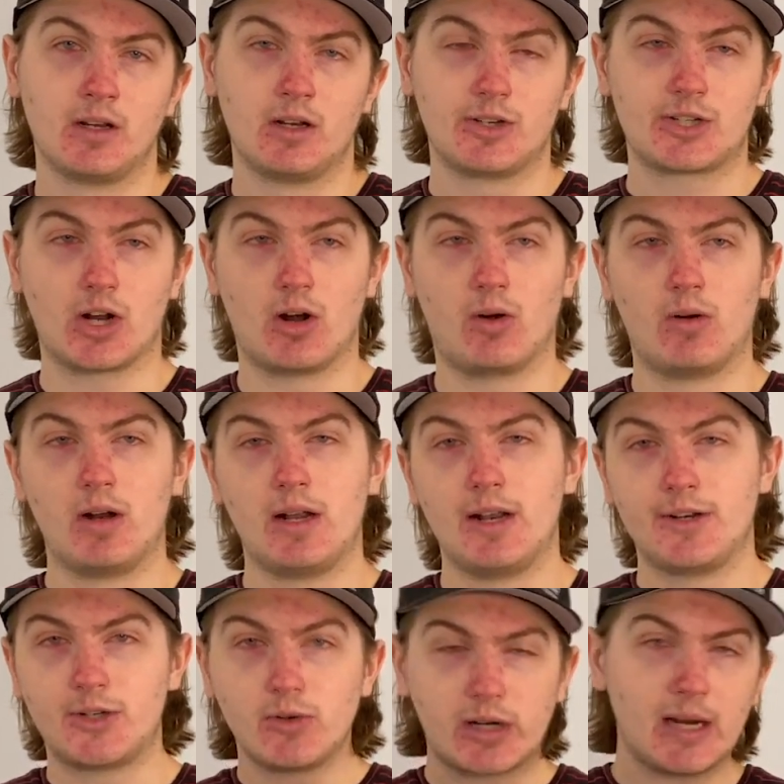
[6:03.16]
So
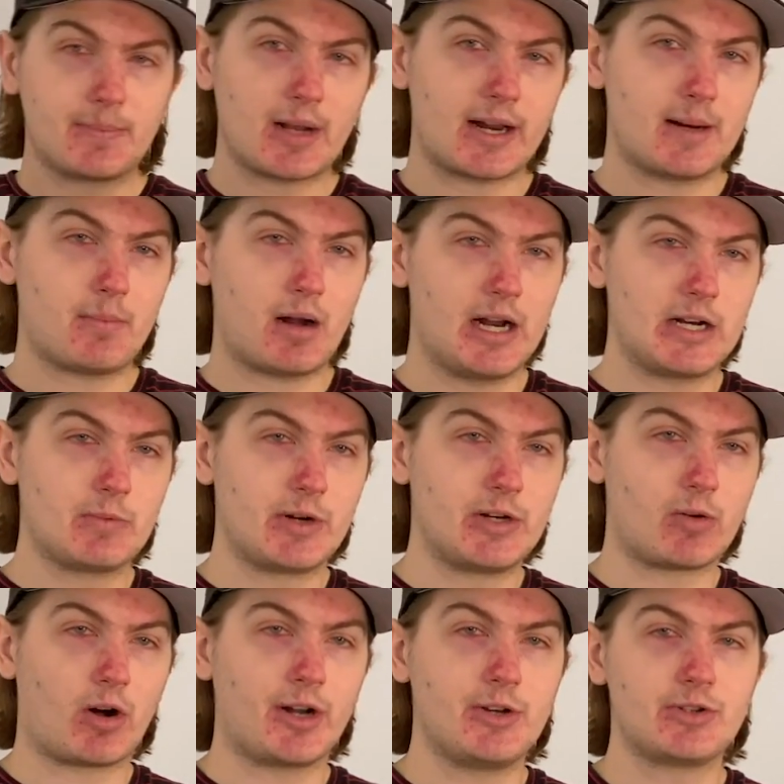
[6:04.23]
do keep that in mind when
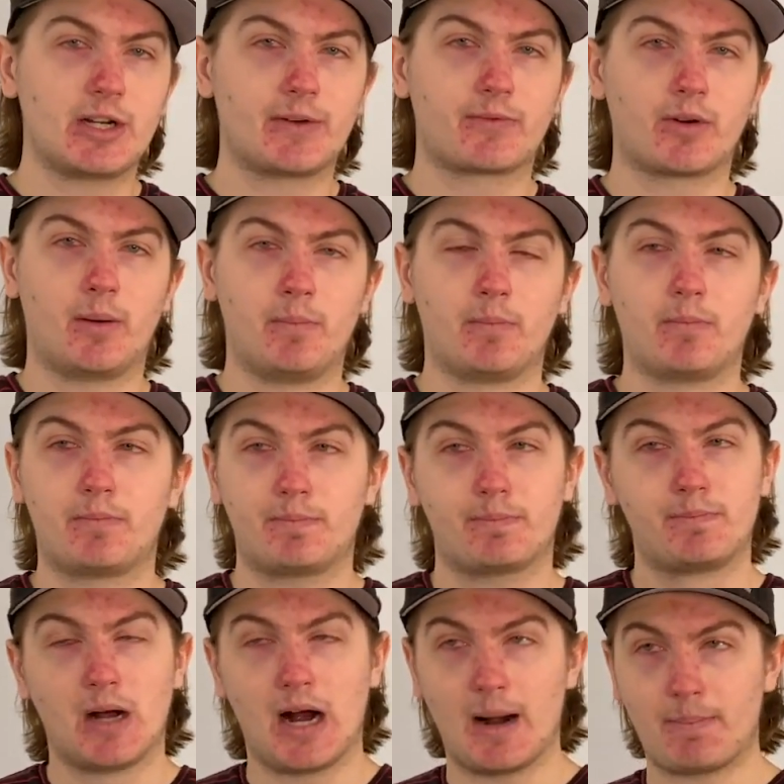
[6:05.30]
you are using from
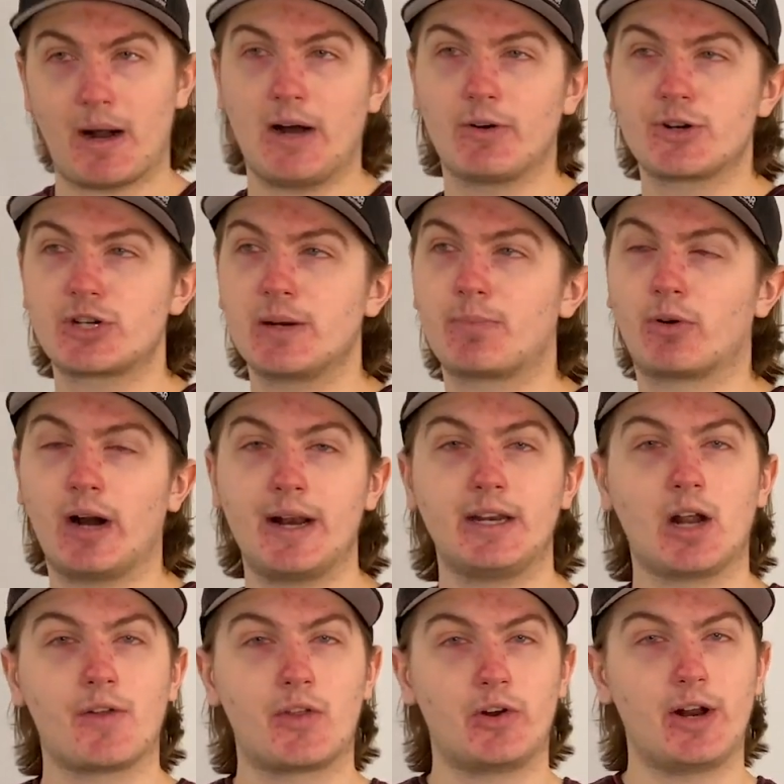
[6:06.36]
pirate ship or any
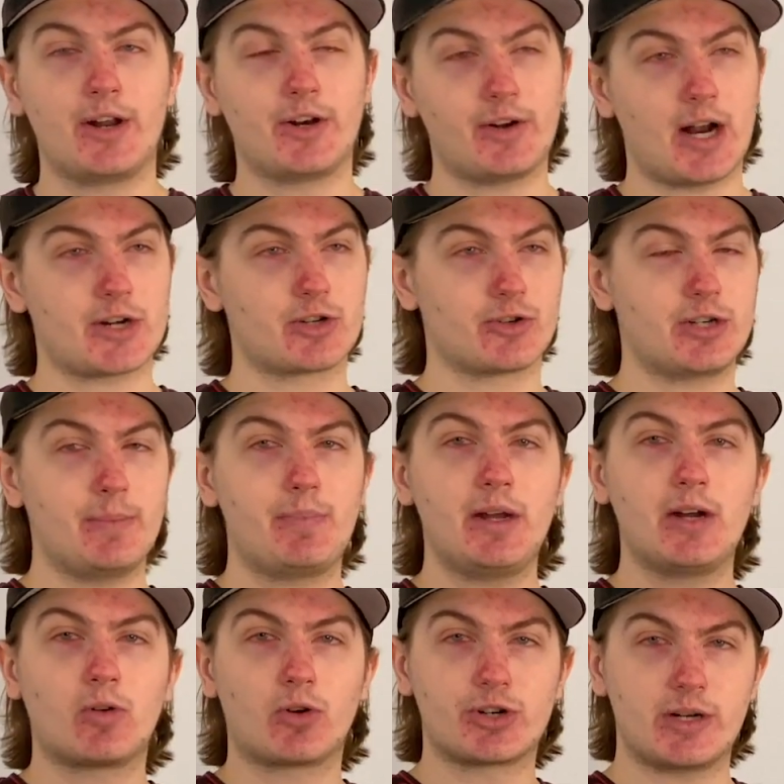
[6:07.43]
other international
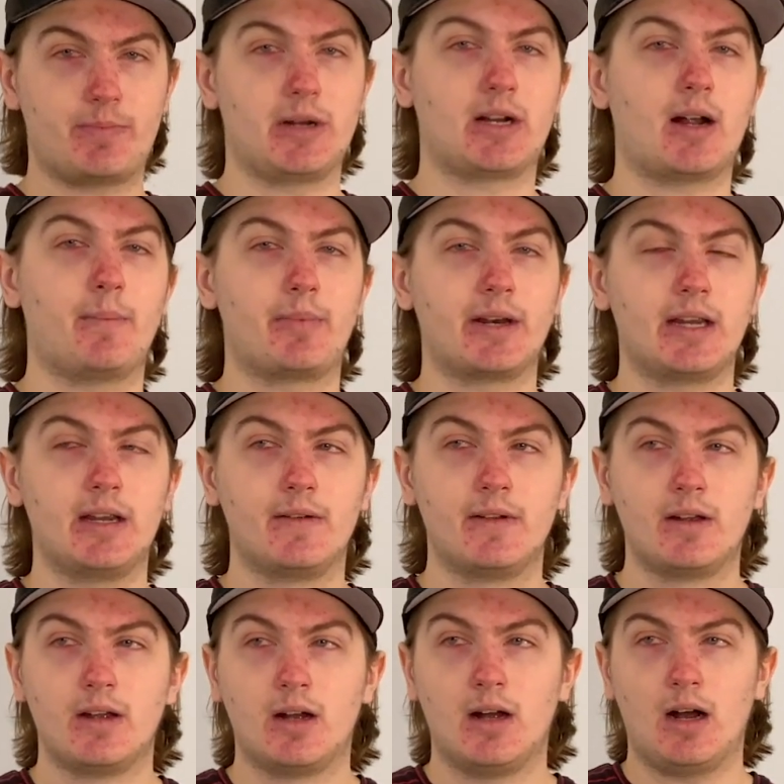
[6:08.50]
shipping or shipping company.
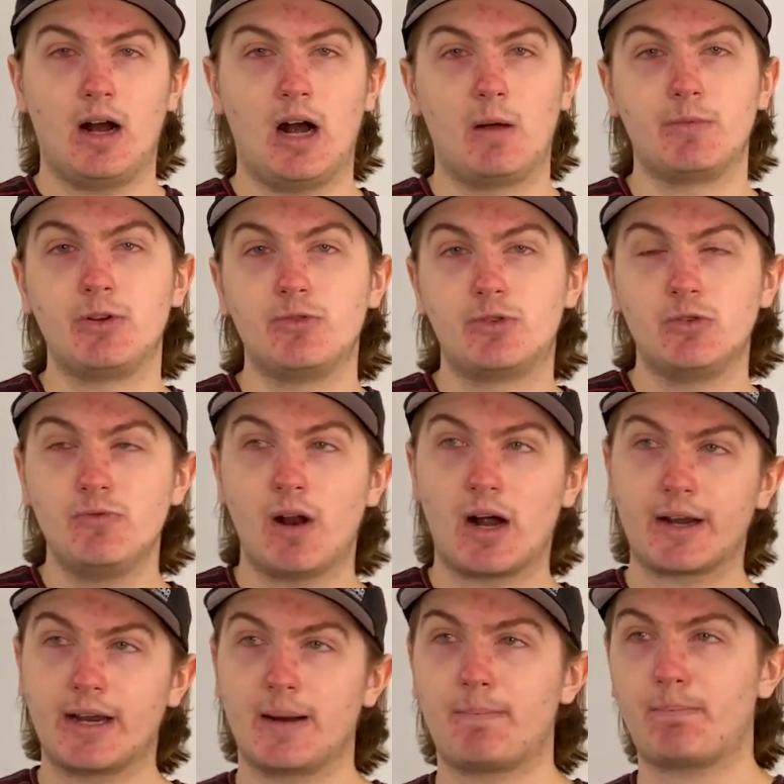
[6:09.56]
You do not
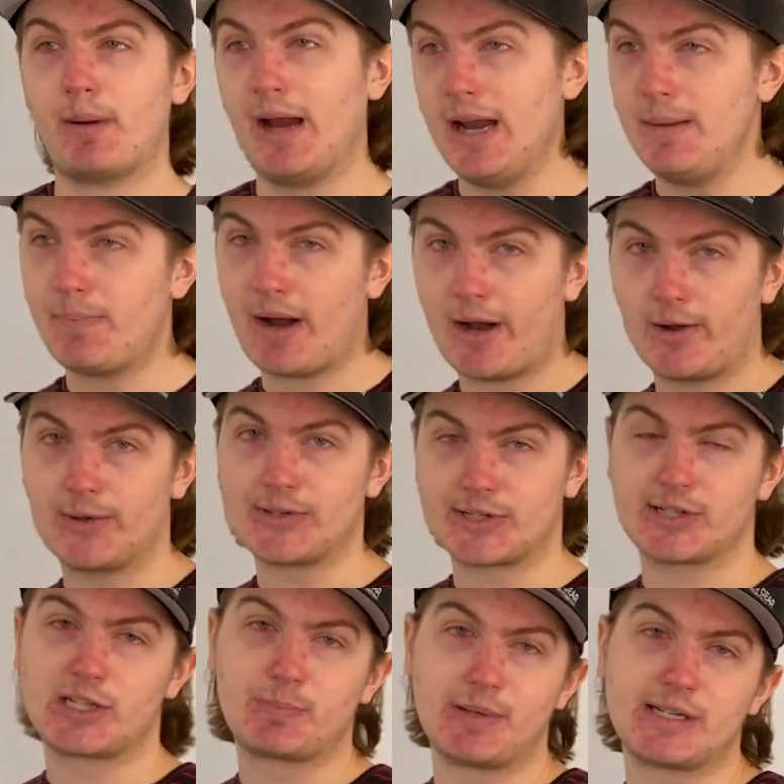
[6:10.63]
get PayPal's
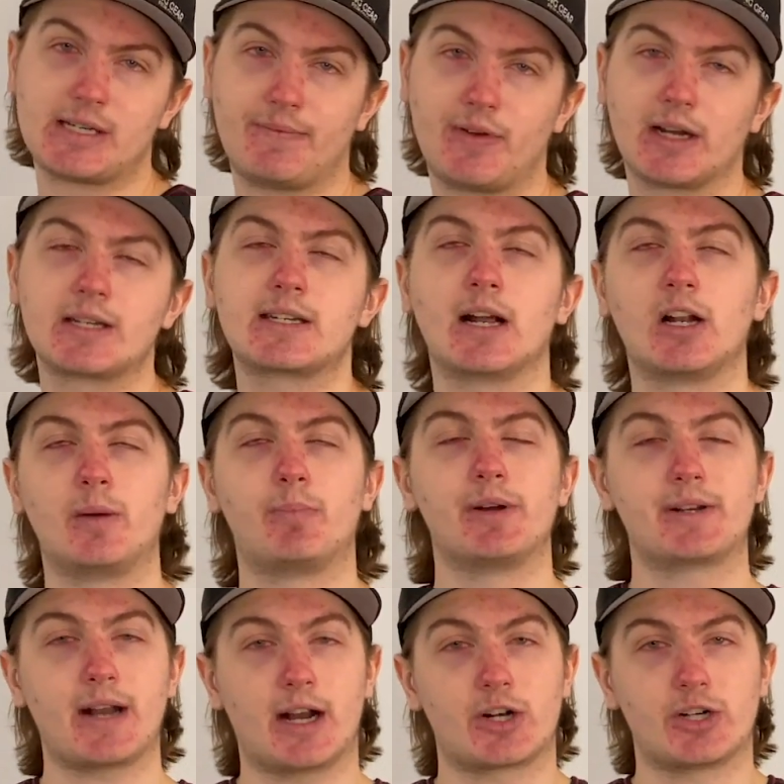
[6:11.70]
specific seller
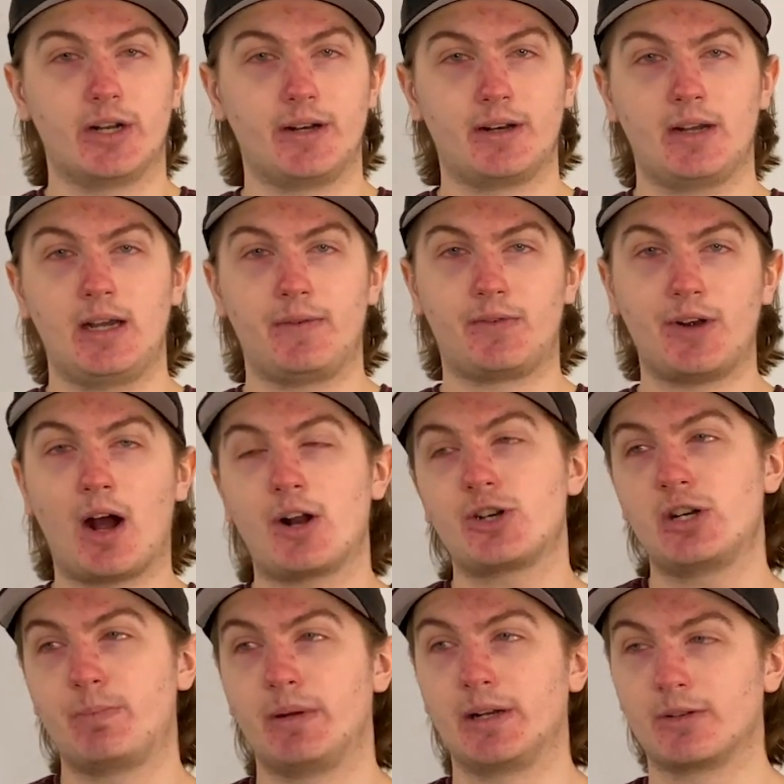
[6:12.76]
protection if not
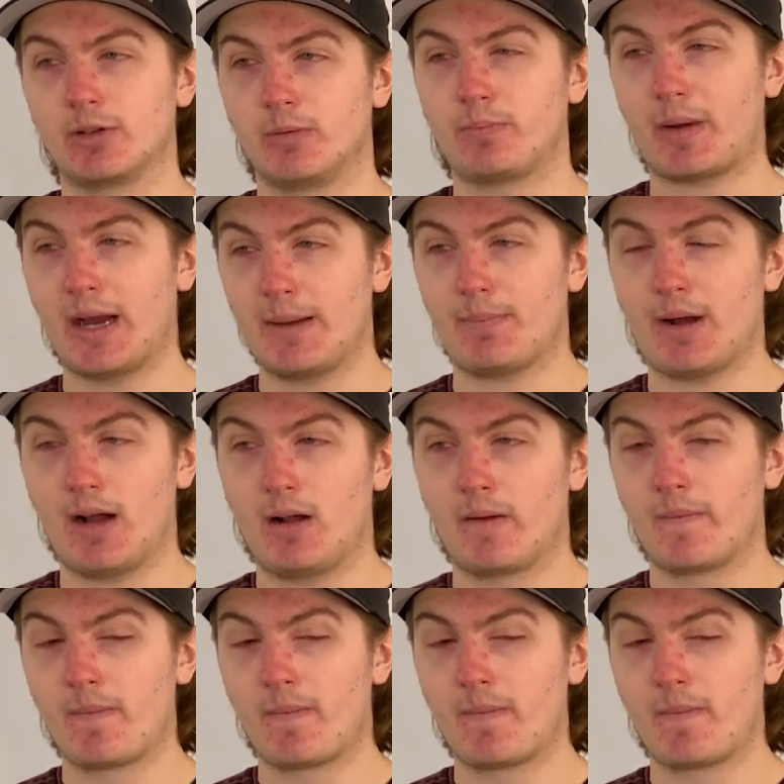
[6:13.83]
shipping through PayPal.